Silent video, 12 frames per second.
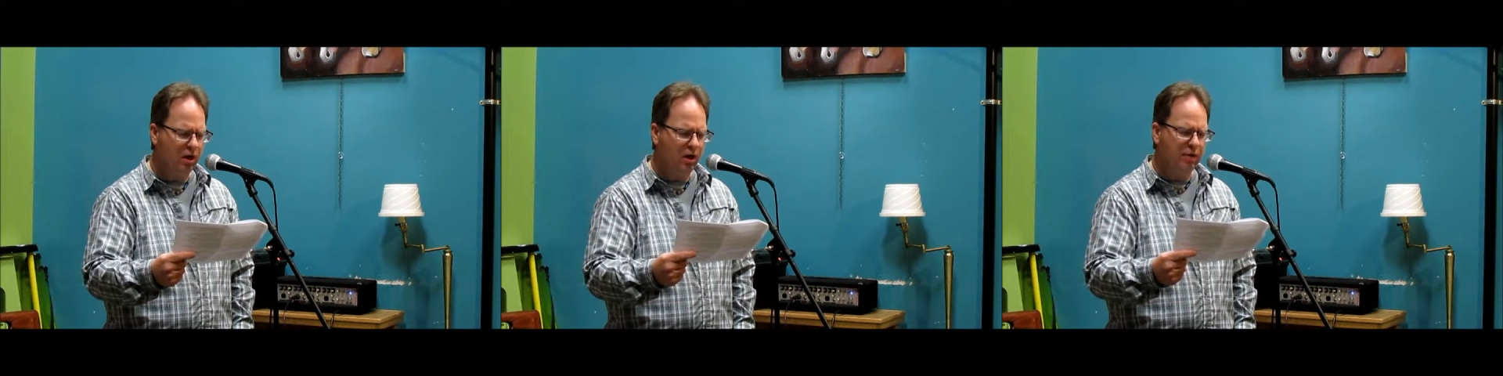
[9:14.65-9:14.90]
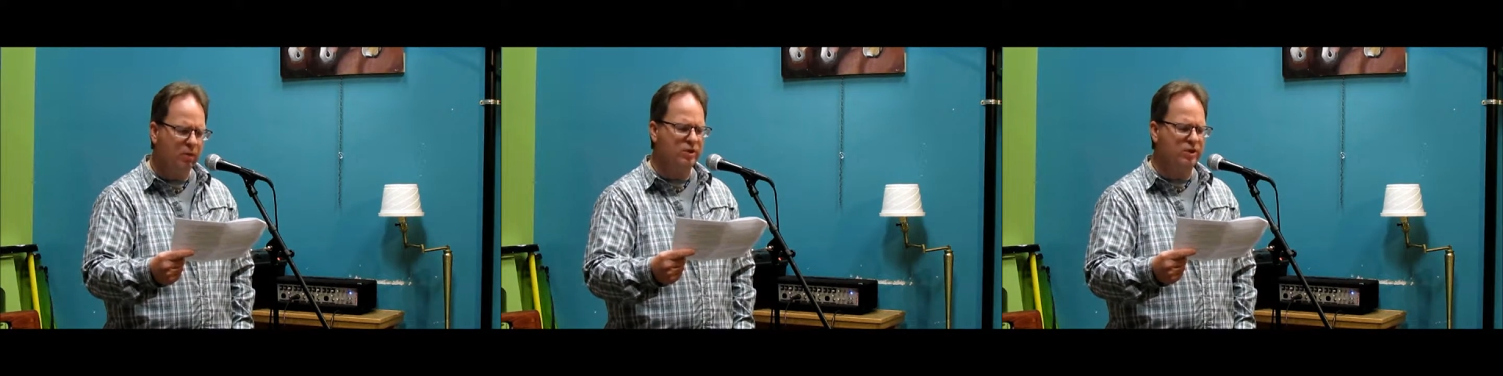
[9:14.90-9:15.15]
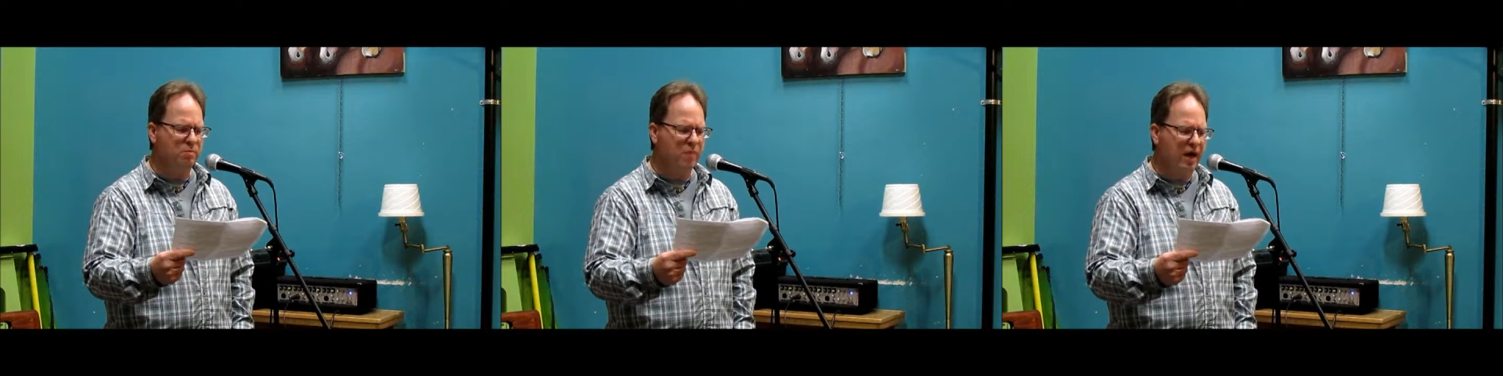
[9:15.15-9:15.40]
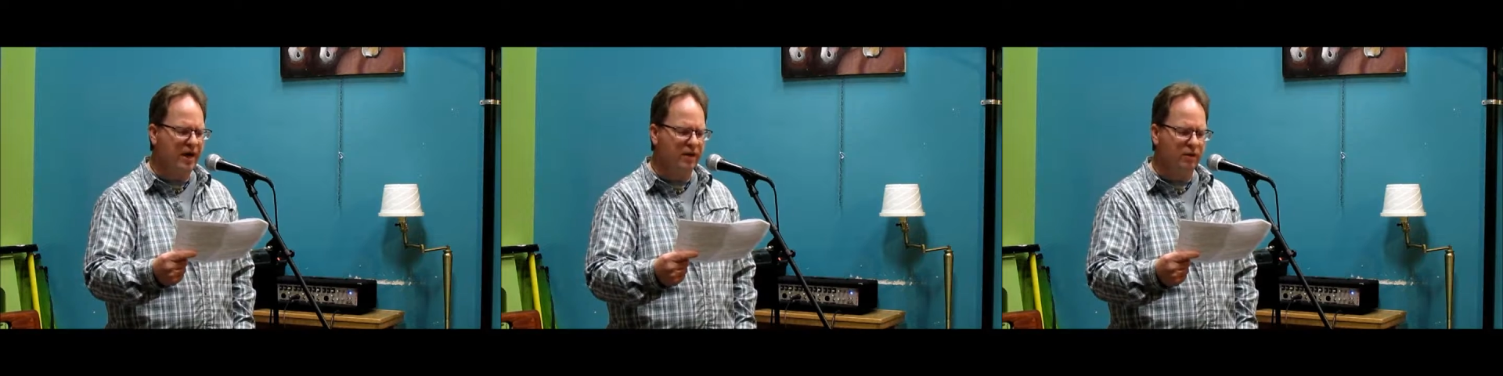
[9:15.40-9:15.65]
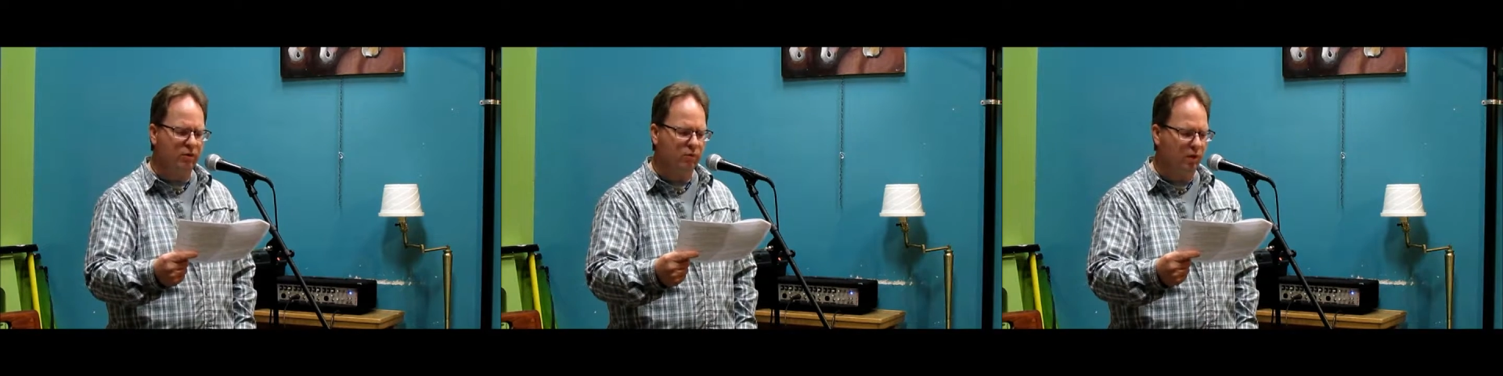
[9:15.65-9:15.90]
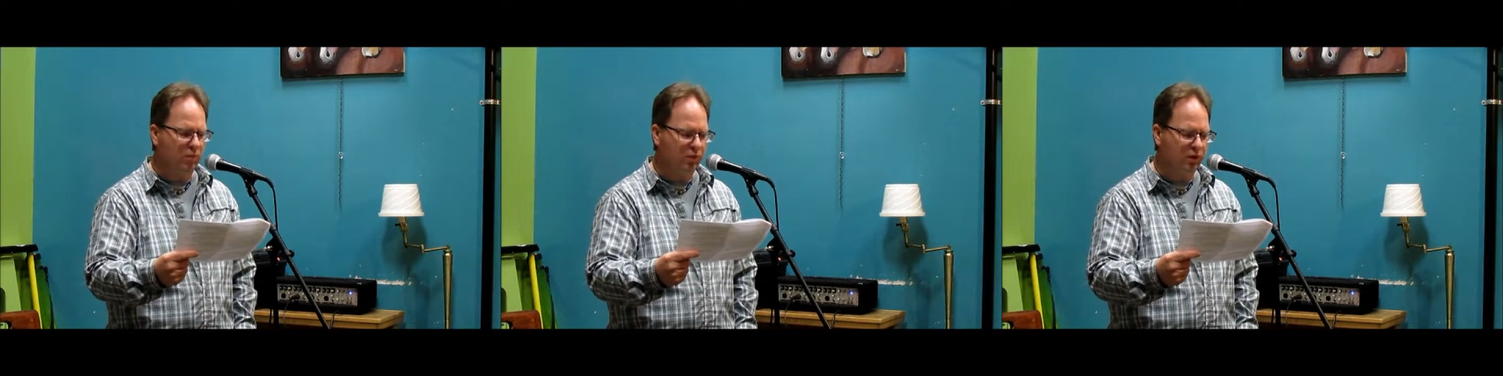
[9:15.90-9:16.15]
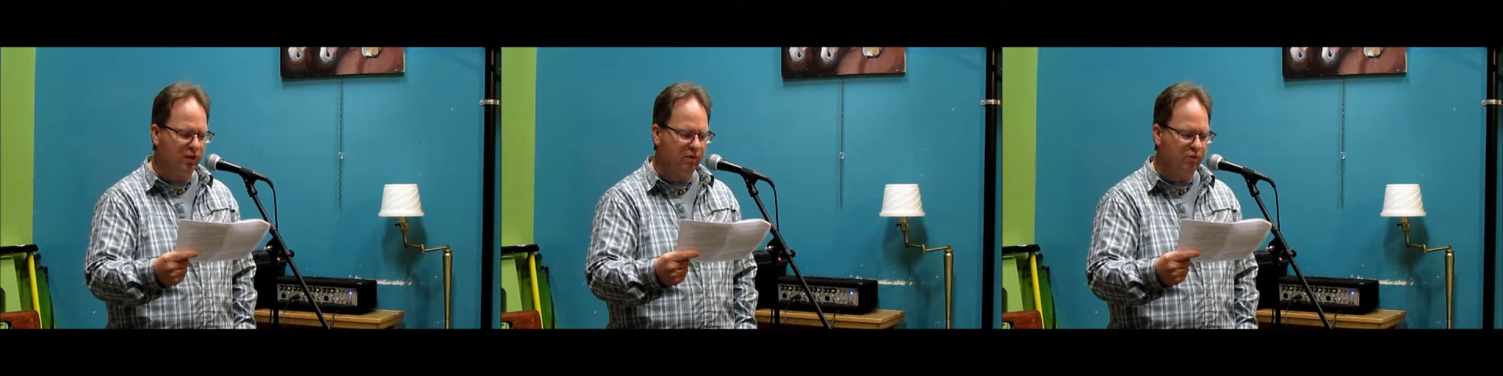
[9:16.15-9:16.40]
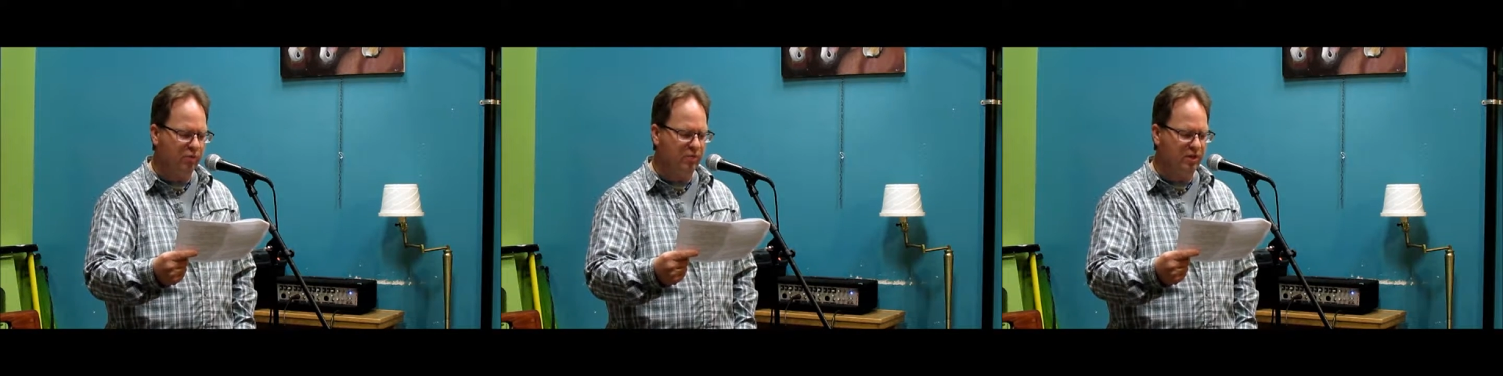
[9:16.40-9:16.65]
There was a minor
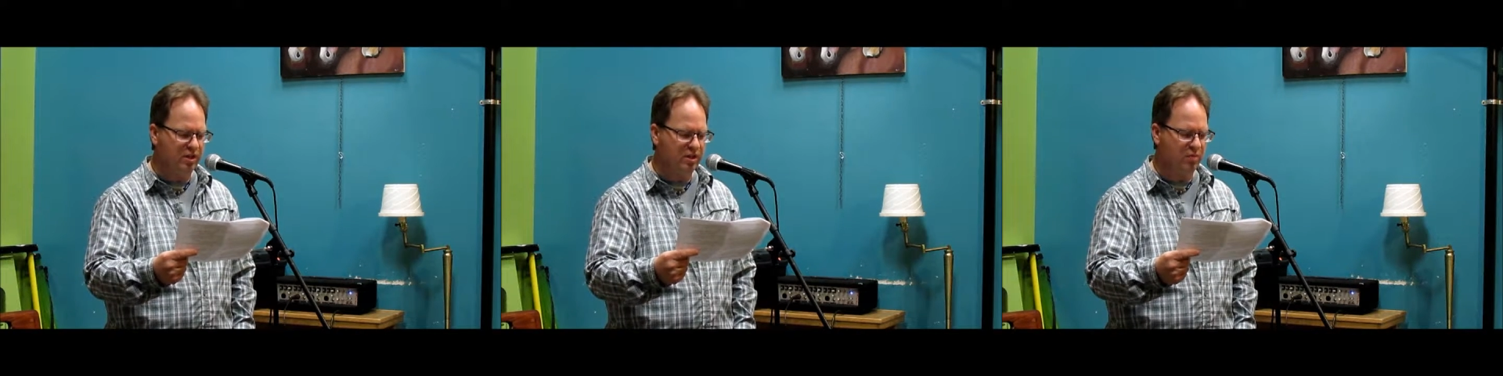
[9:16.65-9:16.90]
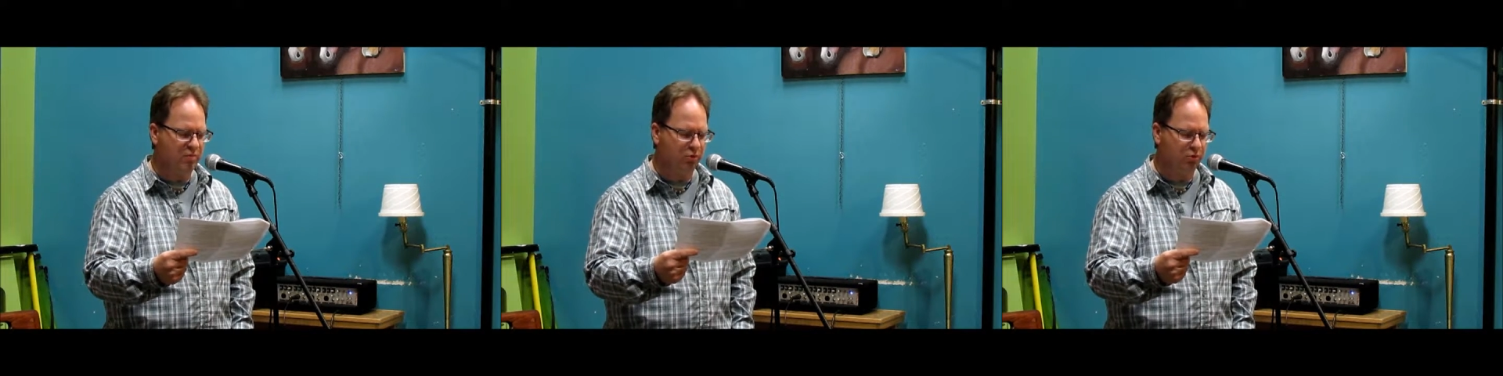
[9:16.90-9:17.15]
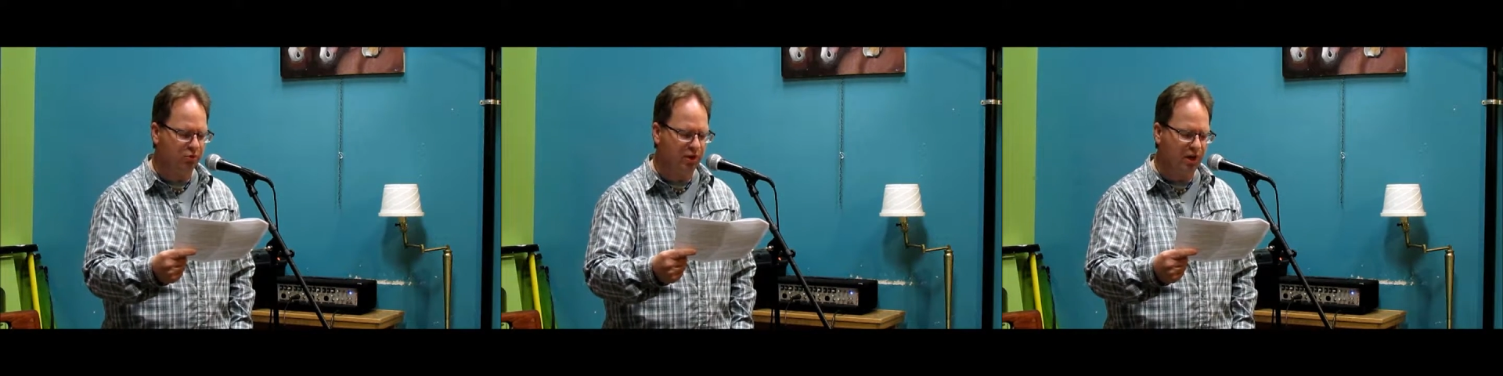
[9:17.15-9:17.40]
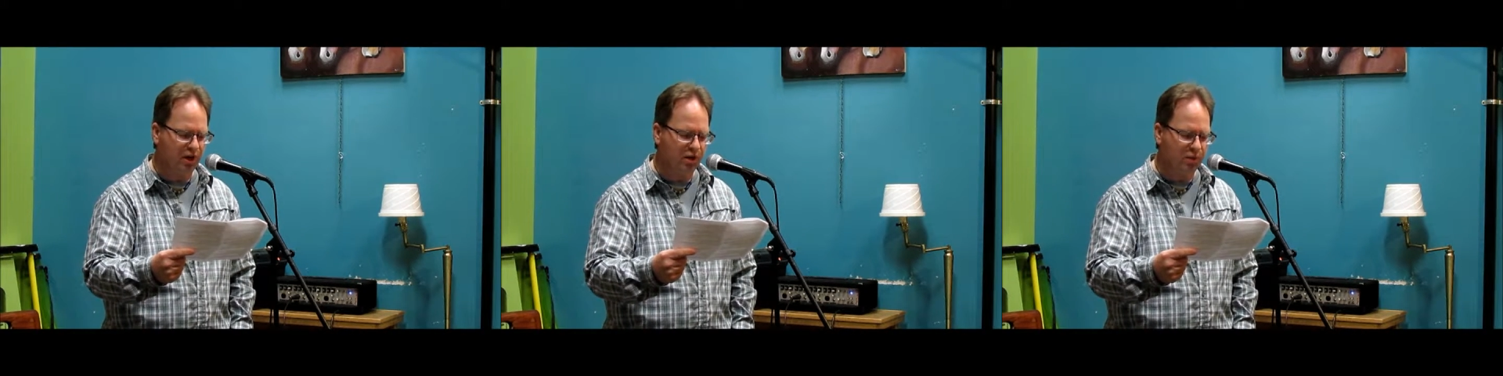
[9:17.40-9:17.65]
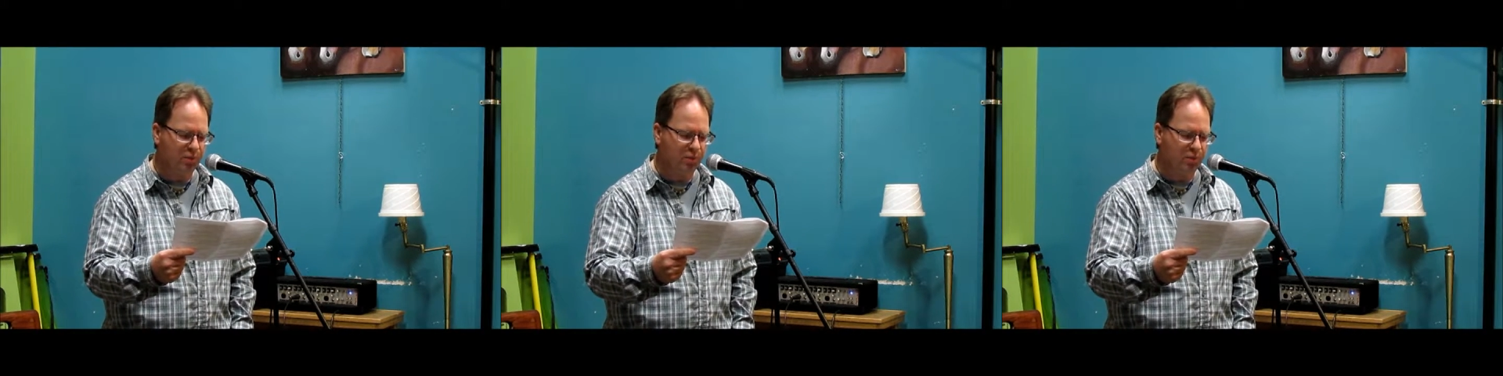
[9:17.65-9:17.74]
rumbling from the assembled crowd,